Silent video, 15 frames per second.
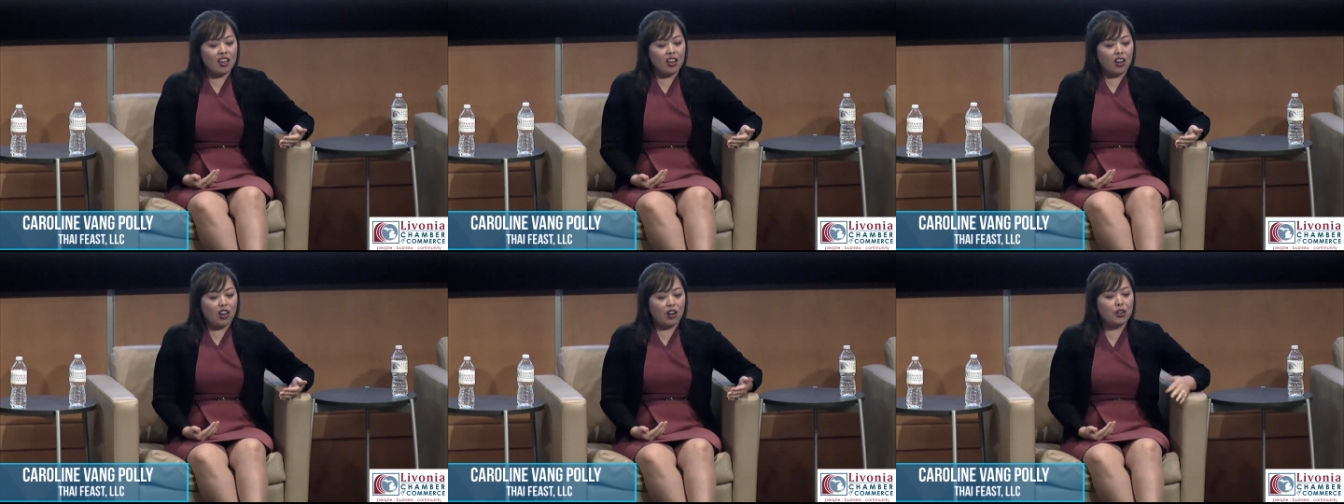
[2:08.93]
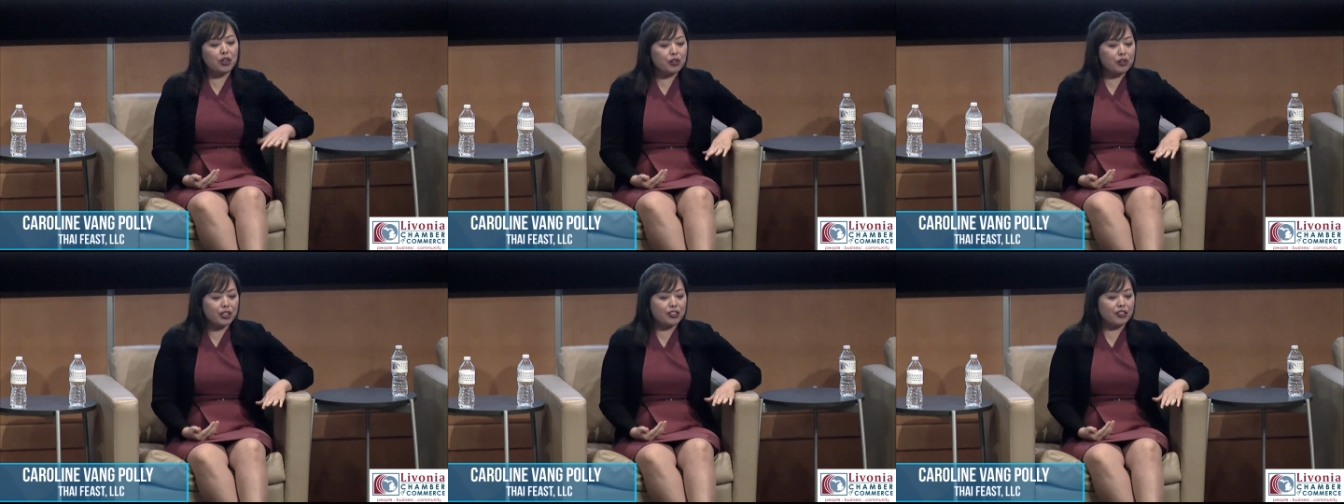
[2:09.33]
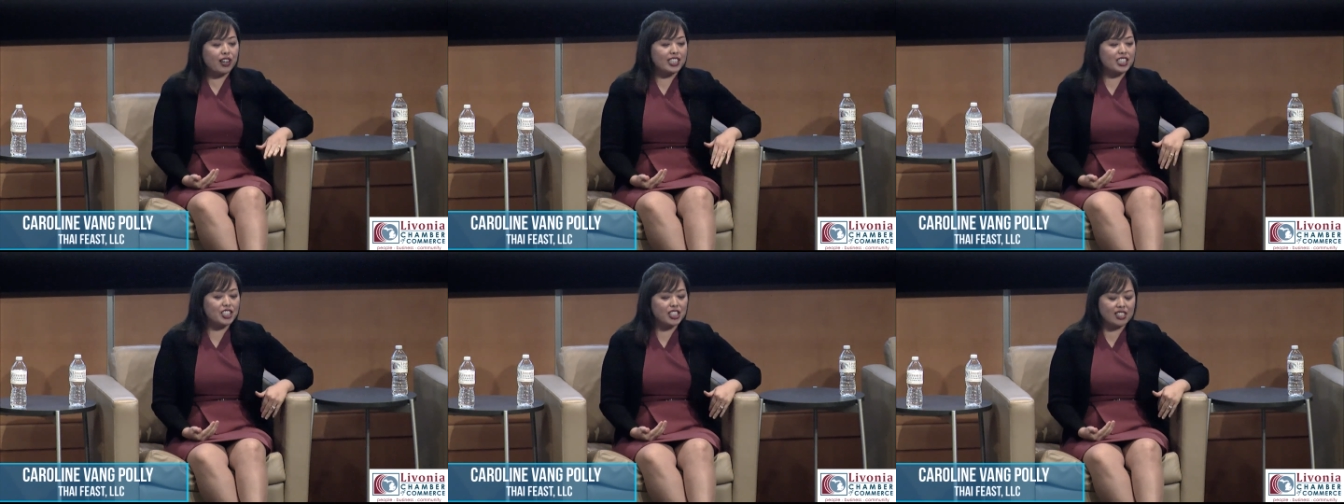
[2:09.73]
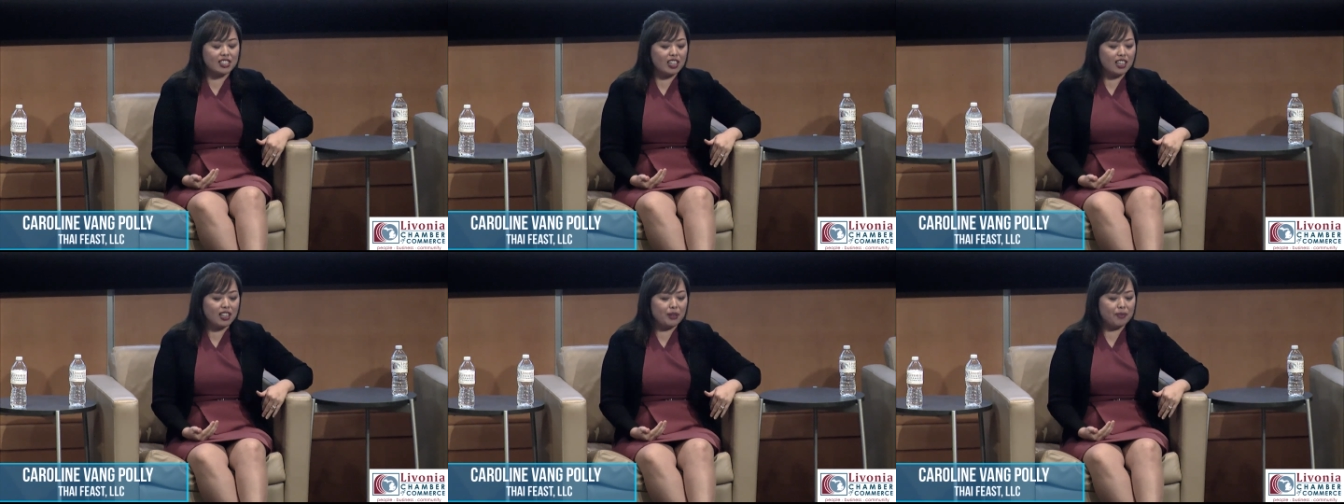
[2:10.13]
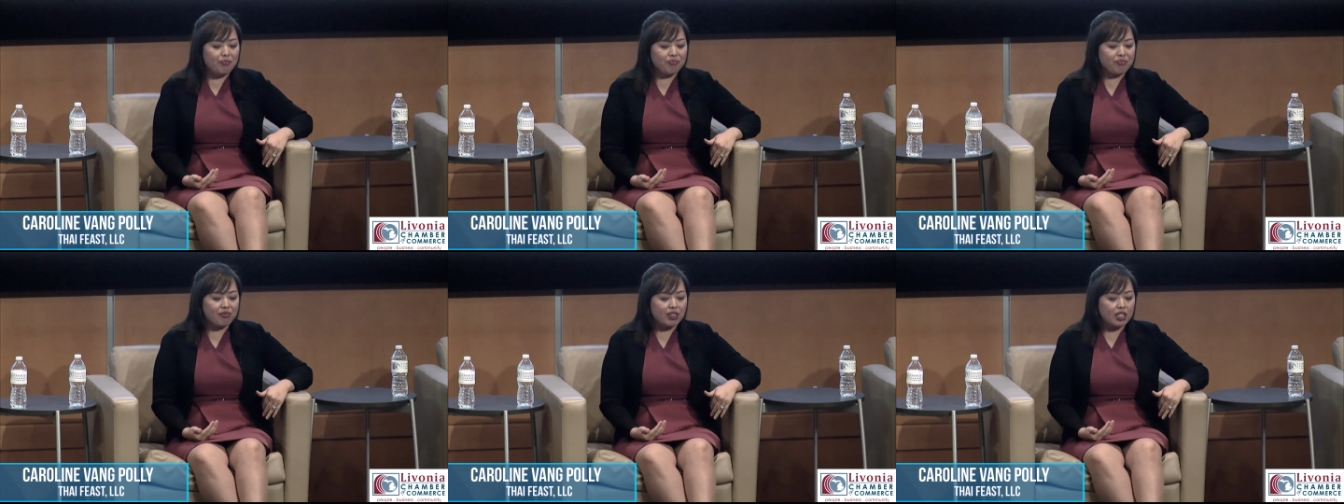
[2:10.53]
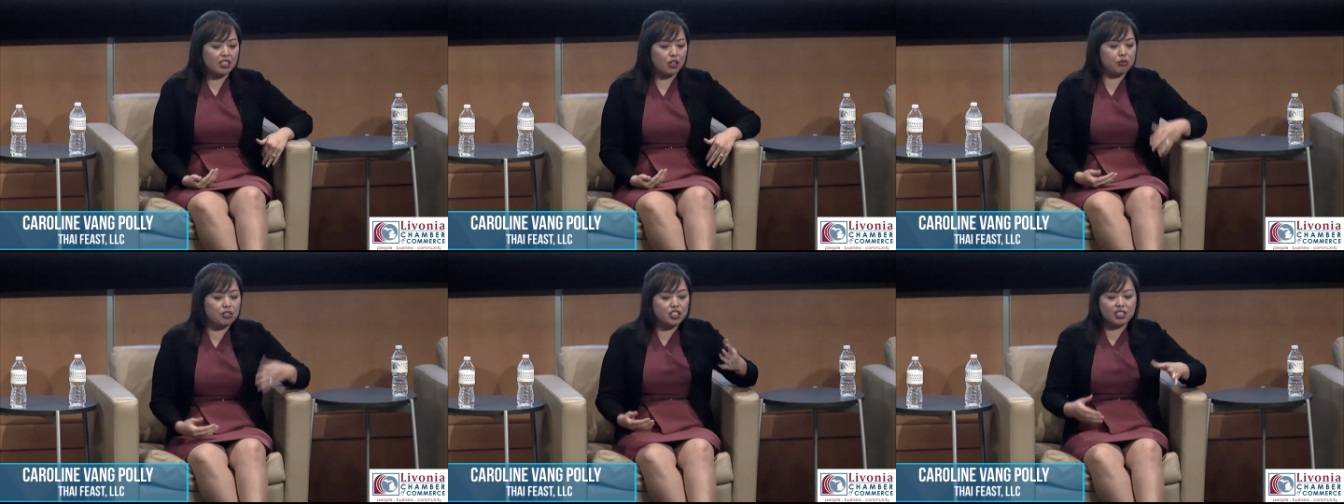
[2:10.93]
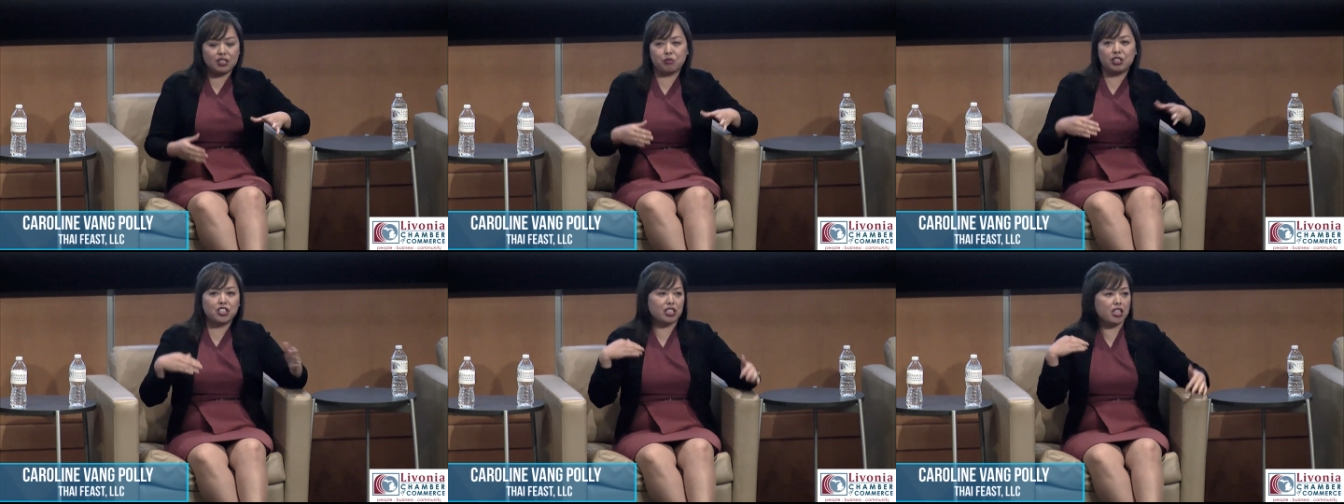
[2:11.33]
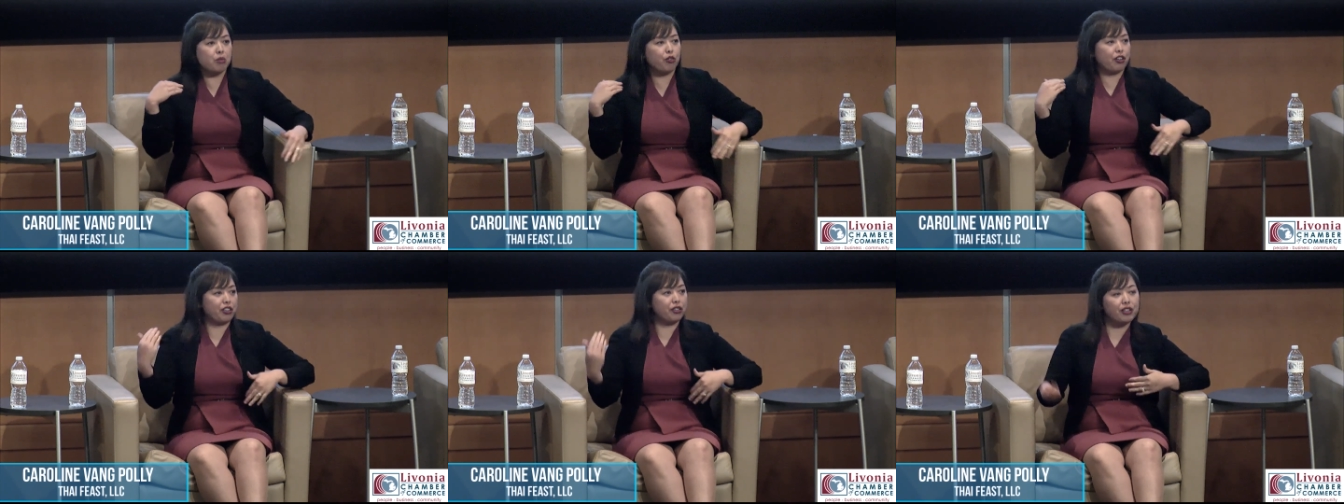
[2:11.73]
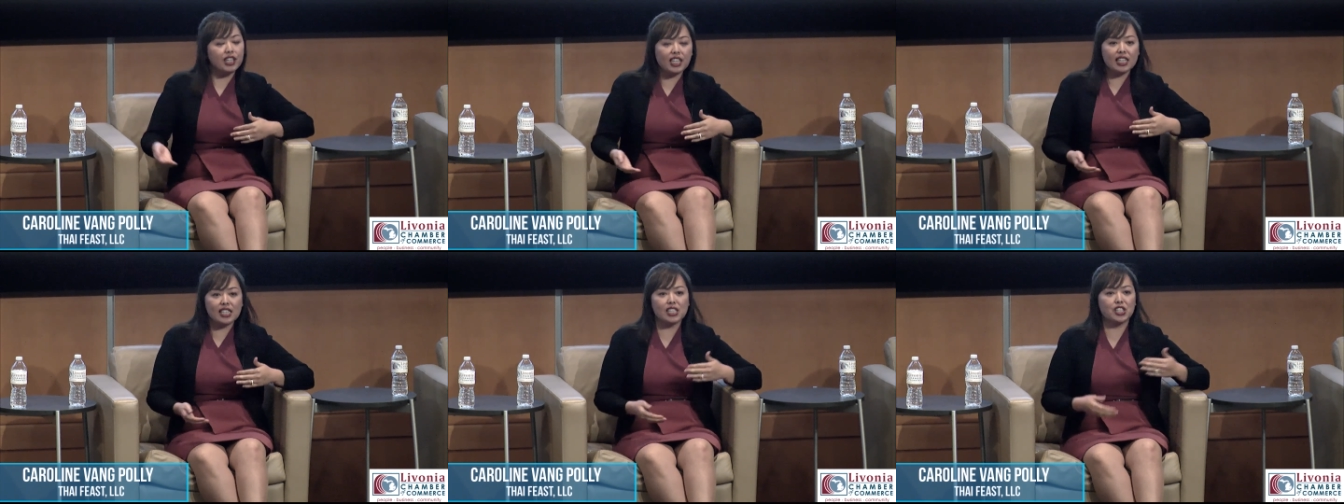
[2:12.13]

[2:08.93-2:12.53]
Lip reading: oh, you know, I just, you know, we just need more ingredients,